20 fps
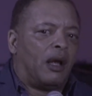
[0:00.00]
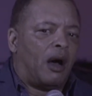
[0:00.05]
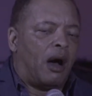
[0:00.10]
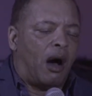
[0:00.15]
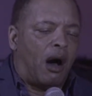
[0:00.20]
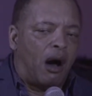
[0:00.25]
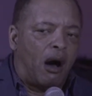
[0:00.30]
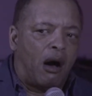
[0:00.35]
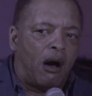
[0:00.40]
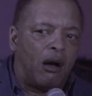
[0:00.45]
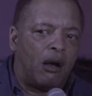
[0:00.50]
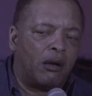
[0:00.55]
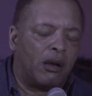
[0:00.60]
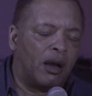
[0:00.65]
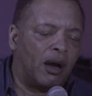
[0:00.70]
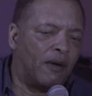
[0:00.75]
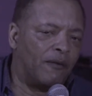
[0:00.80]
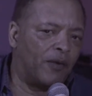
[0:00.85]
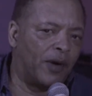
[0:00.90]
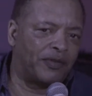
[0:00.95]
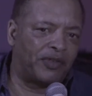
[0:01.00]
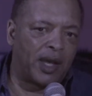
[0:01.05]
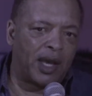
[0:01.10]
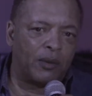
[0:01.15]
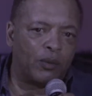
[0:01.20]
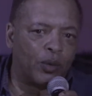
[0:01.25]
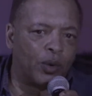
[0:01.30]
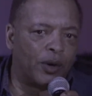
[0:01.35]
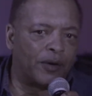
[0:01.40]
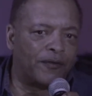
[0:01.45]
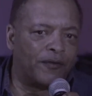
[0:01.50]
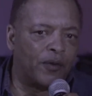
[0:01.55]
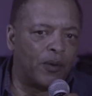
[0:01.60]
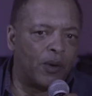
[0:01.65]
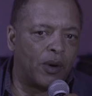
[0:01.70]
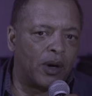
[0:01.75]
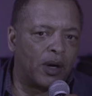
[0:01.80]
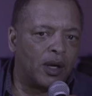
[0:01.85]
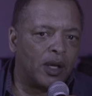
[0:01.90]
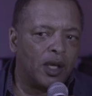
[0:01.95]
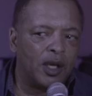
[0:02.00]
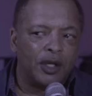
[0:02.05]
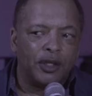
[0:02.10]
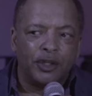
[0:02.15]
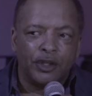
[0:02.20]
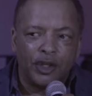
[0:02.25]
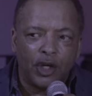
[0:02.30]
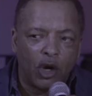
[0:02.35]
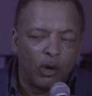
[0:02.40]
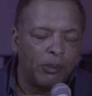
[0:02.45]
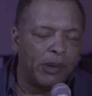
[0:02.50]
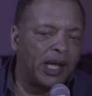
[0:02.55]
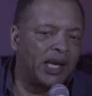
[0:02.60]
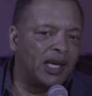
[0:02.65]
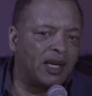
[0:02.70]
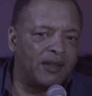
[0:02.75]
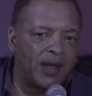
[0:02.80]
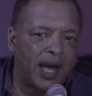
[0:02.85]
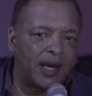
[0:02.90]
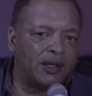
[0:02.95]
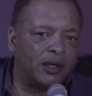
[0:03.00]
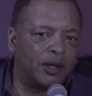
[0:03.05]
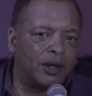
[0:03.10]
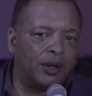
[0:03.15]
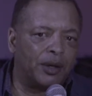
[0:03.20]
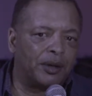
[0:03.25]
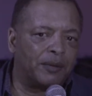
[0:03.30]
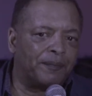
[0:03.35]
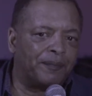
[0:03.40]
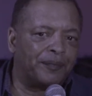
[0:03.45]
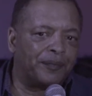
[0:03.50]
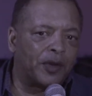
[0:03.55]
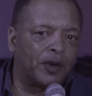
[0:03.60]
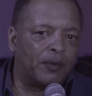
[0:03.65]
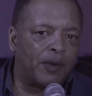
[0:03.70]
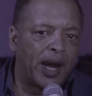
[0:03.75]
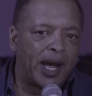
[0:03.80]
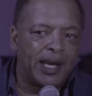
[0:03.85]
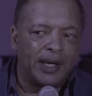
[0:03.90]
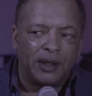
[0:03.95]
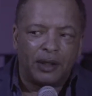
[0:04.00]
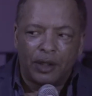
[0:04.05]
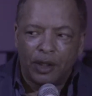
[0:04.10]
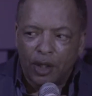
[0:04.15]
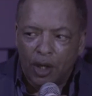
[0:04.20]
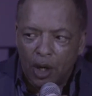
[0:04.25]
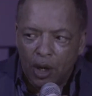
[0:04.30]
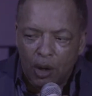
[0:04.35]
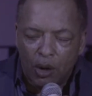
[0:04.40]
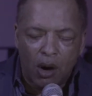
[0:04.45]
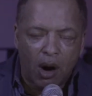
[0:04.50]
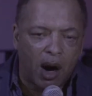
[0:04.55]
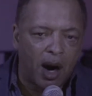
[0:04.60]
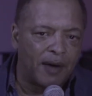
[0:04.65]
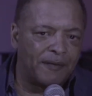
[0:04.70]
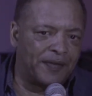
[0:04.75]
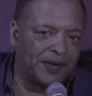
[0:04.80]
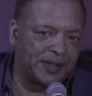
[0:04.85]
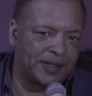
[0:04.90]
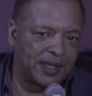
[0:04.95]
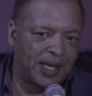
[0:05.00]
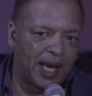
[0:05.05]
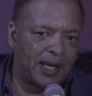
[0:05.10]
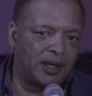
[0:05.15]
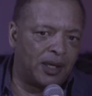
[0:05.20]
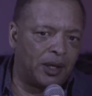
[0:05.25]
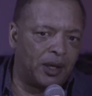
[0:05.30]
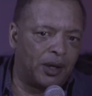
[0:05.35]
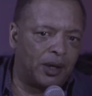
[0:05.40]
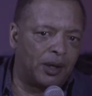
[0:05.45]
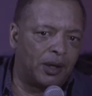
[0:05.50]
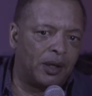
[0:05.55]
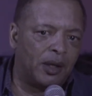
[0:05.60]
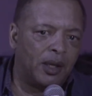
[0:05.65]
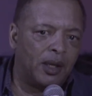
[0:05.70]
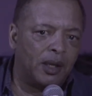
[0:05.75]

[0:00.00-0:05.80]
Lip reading: all of what they had worked for. No money that year, right? No harvest that year.